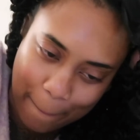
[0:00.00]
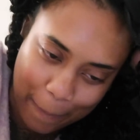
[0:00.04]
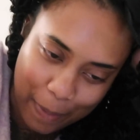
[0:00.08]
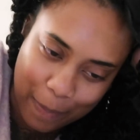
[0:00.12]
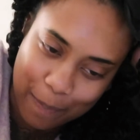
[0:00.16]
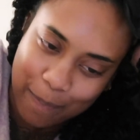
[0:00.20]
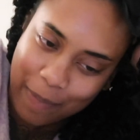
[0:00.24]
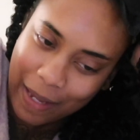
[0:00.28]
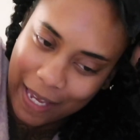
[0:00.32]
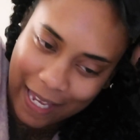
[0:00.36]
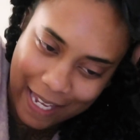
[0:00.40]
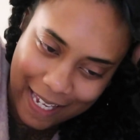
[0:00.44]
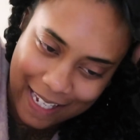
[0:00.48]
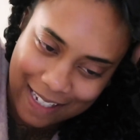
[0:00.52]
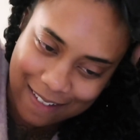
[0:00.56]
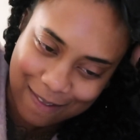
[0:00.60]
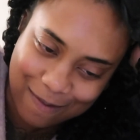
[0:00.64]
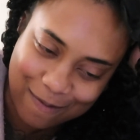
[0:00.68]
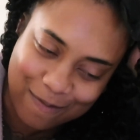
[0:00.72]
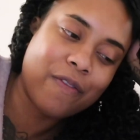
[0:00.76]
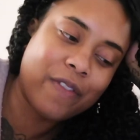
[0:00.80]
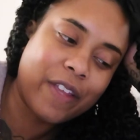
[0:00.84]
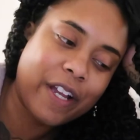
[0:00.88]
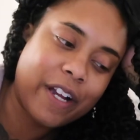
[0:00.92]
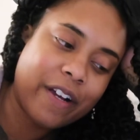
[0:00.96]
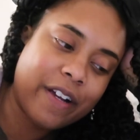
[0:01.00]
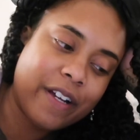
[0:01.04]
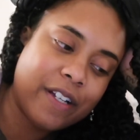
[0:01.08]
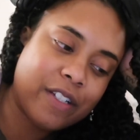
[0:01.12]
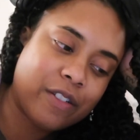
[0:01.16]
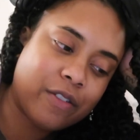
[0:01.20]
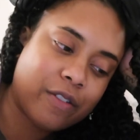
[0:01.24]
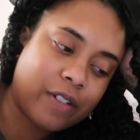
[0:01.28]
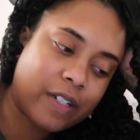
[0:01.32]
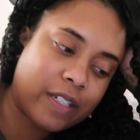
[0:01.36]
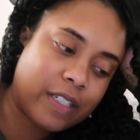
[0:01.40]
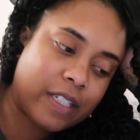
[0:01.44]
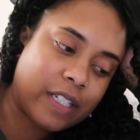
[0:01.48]
bae. They're
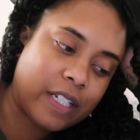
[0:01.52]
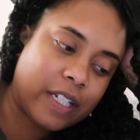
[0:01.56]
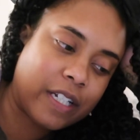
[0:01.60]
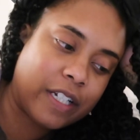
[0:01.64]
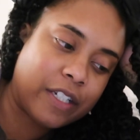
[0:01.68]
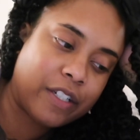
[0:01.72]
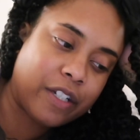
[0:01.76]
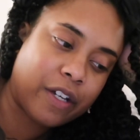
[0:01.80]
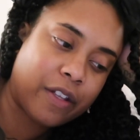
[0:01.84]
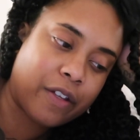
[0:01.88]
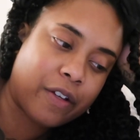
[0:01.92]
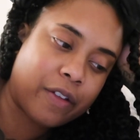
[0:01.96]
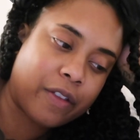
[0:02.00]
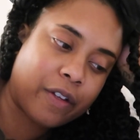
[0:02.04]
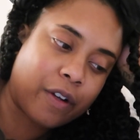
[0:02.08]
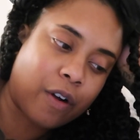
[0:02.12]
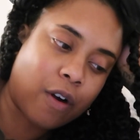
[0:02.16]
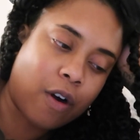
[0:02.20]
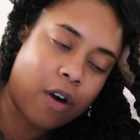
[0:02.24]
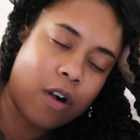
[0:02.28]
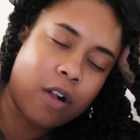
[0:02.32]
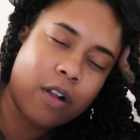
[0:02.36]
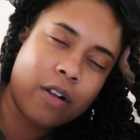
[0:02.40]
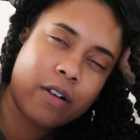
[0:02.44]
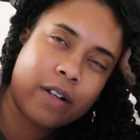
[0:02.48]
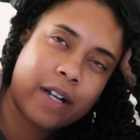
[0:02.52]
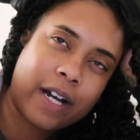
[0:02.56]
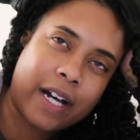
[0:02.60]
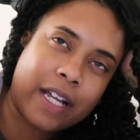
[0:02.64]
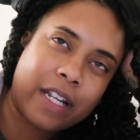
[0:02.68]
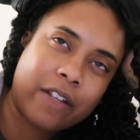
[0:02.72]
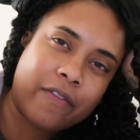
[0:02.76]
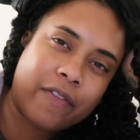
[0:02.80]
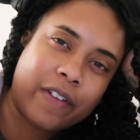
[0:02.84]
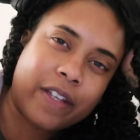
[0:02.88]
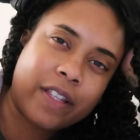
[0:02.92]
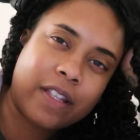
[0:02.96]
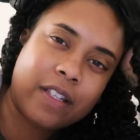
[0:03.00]
interested in each other. They're all kind
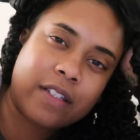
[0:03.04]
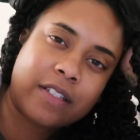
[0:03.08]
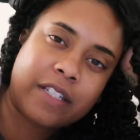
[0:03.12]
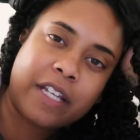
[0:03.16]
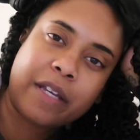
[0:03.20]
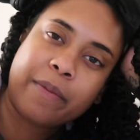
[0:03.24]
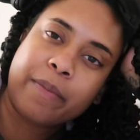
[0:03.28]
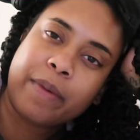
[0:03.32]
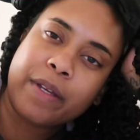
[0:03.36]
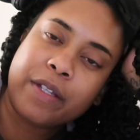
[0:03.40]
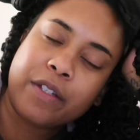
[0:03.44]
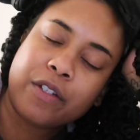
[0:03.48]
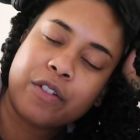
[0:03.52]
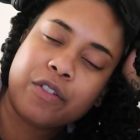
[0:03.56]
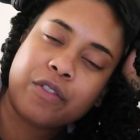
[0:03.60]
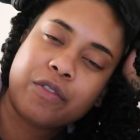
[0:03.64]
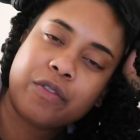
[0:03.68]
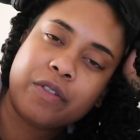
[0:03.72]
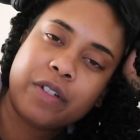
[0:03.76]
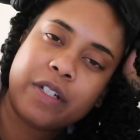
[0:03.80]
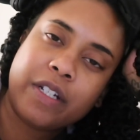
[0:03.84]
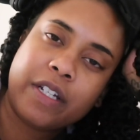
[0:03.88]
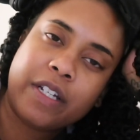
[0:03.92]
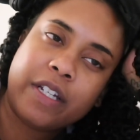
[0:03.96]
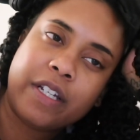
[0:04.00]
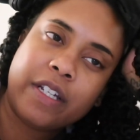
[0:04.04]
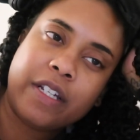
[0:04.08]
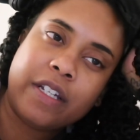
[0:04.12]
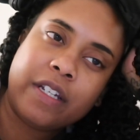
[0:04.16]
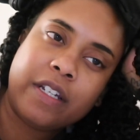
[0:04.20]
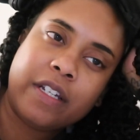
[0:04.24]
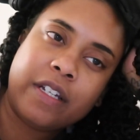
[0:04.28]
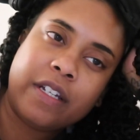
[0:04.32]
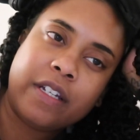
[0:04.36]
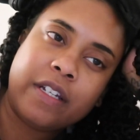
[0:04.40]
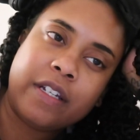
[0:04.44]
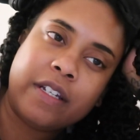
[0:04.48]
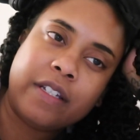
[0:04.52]
of in the same industry.
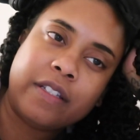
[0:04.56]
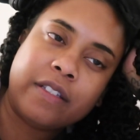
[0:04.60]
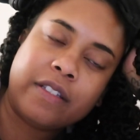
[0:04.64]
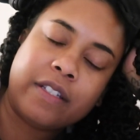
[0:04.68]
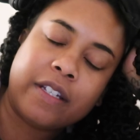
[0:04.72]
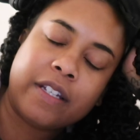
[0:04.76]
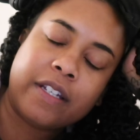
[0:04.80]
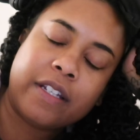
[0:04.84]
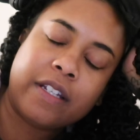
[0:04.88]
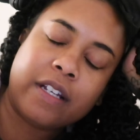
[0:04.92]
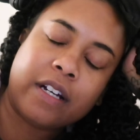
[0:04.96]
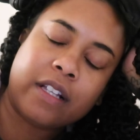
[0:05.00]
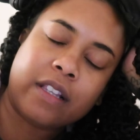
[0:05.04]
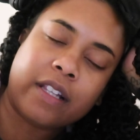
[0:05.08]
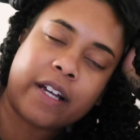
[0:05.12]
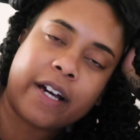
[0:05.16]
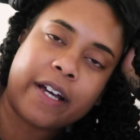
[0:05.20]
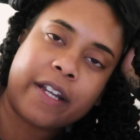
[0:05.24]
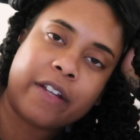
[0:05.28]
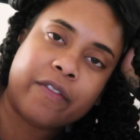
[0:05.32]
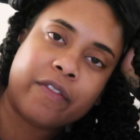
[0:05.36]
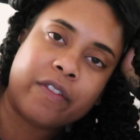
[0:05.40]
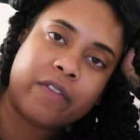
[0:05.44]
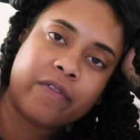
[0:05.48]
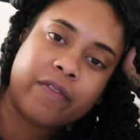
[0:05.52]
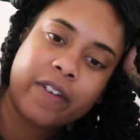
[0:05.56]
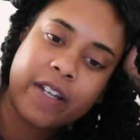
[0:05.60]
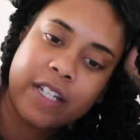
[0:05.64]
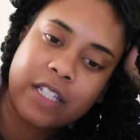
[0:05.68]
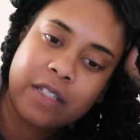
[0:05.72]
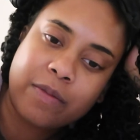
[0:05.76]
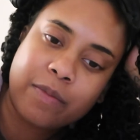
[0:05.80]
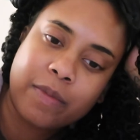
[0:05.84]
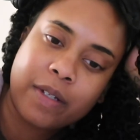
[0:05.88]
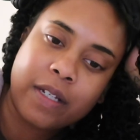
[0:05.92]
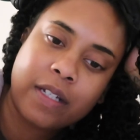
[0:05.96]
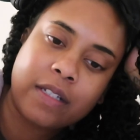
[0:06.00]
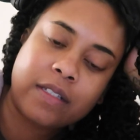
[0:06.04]
He did a lot of
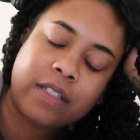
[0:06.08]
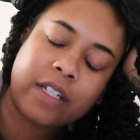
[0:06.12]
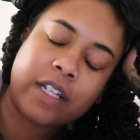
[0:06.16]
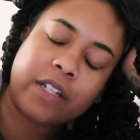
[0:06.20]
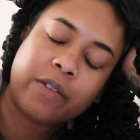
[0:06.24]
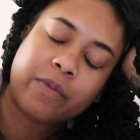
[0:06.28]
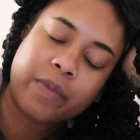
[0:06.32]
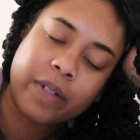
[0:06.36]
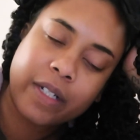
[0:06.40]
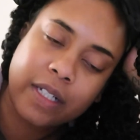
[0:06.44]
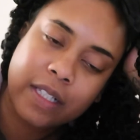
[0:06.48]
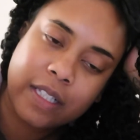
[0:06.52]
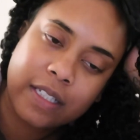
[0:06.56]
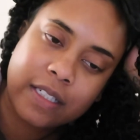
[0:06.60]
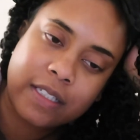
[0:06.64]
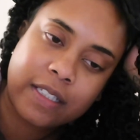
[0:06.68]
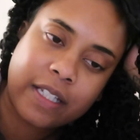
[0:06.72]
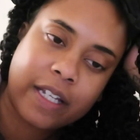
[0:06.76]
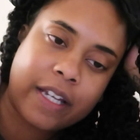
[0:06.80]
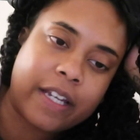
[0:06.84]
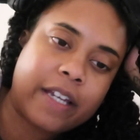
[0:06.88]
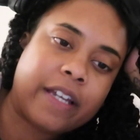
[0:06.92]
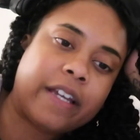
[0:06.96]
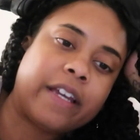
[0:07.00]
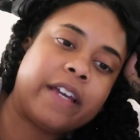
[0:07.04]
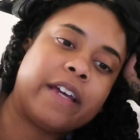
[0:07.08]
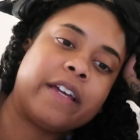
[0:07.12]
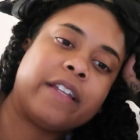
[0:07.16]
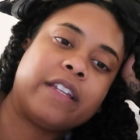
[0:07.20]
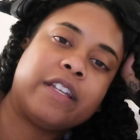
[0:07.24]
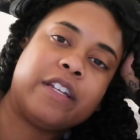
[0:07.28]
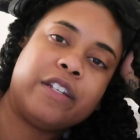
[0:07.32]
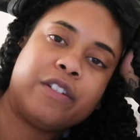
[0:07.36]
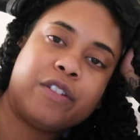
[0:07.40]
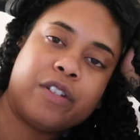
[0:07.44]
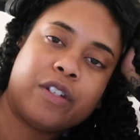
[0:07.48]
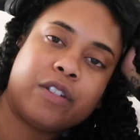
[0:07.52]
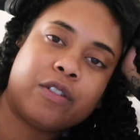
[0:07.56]
investments and real estate, and
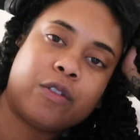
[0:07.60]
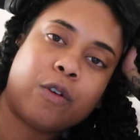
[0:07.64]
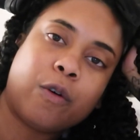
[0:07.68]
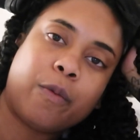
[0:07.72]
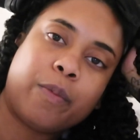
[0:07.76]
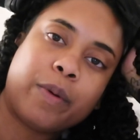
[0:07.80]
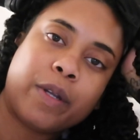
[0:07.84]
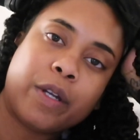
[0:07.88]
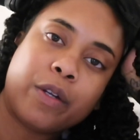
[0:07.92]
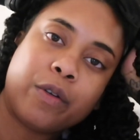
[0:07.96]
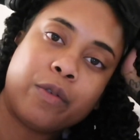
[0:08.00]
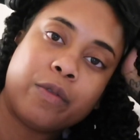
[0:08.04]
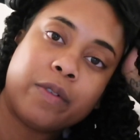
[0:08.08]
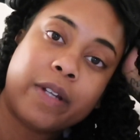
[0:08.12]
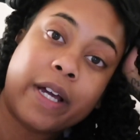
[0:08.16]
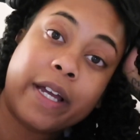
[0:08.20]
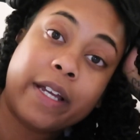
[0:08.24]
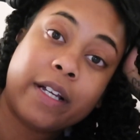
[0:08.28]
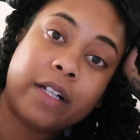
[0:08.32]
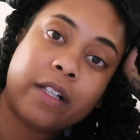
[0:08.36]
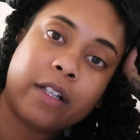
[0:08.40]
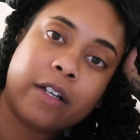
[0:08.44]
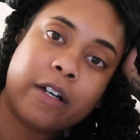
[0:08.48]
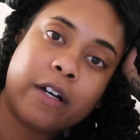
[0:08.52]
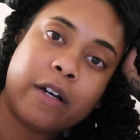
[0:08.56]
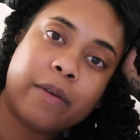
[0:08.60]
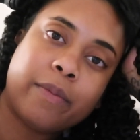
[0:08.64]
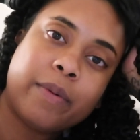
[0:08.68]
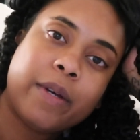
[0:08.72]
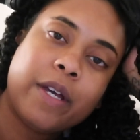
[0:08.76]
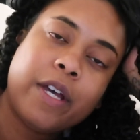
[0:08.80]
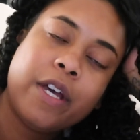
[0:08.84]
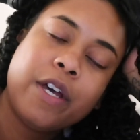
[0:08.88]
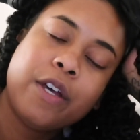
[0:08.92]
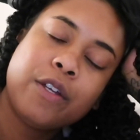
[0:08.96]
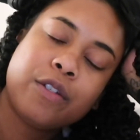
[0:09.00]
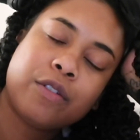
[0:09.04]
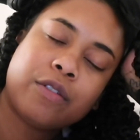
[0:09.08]
he just opened a new nightclub.
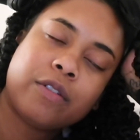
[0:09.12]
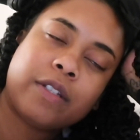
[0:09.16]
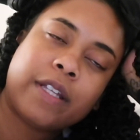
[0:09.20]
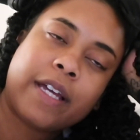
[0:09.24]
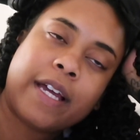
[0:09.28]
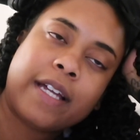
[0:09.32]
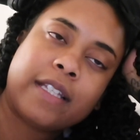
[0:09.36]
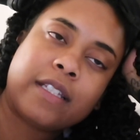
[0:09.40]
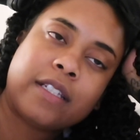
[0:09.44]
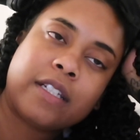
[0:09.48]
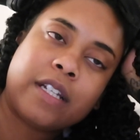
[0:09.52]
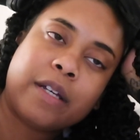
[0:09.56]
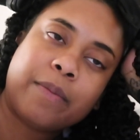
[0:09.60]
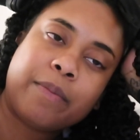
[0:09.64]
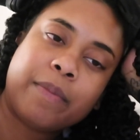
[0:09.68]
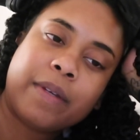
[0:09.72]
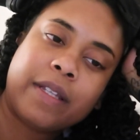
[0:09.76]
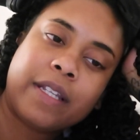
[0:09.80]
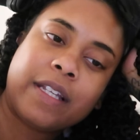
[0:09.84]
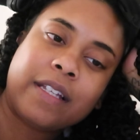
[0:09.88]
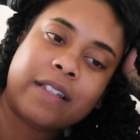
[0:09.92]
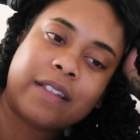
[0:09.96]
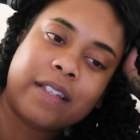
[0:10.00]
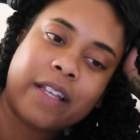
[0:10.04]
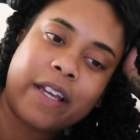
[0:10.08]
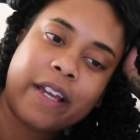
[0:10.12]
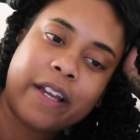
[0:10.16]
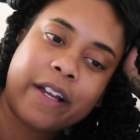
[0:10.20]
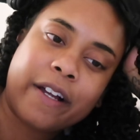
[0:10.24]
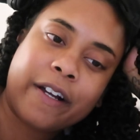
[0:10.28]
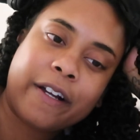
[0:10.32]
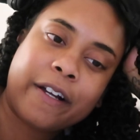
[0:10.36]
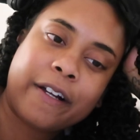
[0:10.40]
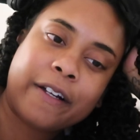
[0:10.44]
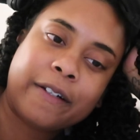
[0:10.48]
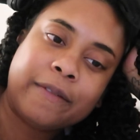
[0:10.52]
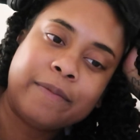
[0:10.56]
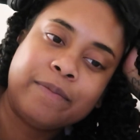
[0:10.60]
So they ended up meeting
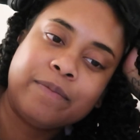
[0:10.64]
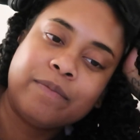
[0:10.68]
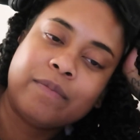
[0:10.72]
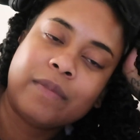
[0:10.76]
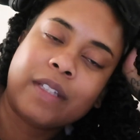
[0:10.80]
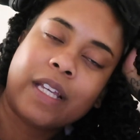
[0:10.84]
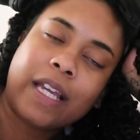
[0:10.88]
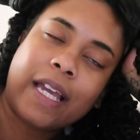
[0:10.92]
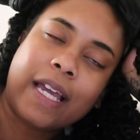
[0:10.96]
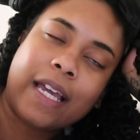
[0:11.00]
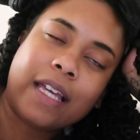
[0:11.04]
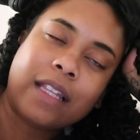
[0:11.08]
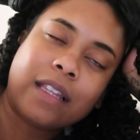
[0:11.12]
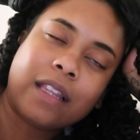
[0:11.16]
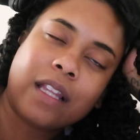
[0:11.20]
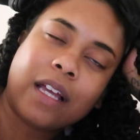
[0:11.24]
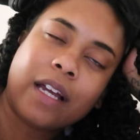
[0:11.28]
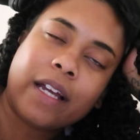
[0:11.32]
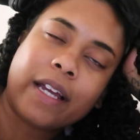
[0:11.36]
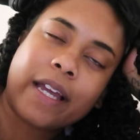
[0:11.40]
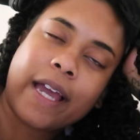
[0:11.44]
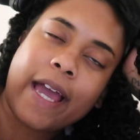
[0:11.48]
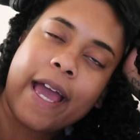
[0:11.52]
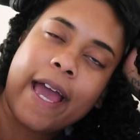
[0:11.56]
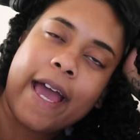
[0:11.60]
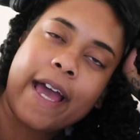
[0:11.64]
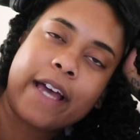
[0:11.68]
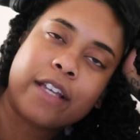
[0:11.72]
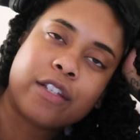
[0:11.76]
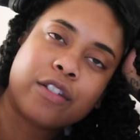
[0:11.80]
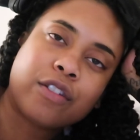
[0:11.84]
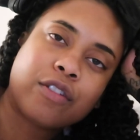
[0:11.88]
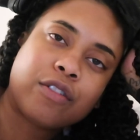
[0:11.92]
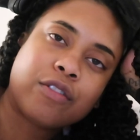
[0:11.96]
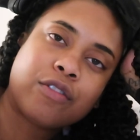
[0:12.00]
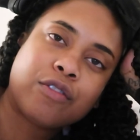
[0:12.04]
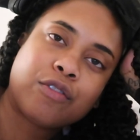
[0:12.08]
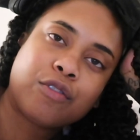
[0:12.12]
there, and like as
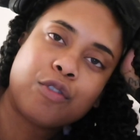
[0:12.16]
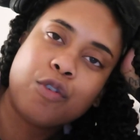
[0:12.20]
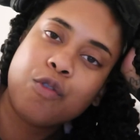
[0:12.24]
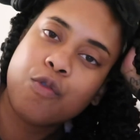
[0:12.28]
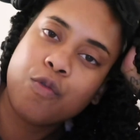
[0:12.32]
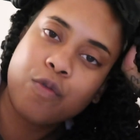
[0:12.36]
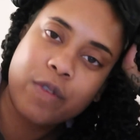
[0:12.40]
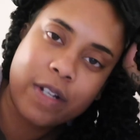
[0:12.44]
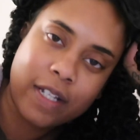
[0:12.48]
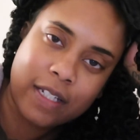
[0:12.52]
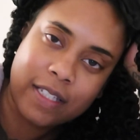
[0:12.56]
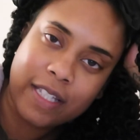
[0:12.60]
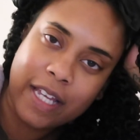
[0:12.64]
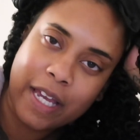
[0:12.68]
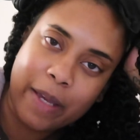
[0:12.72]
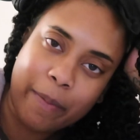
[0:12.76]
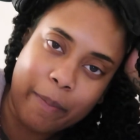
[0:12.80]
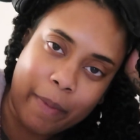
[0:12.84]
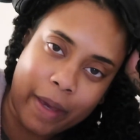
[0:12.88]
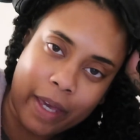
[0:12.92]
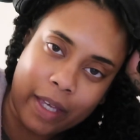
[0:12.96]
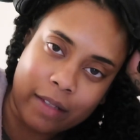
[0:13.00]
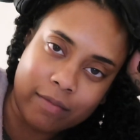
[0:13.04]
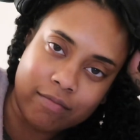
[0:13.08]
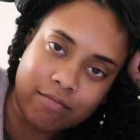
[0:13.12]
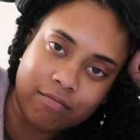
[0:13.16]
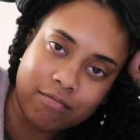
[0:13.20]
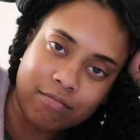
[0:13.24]
soon as they met,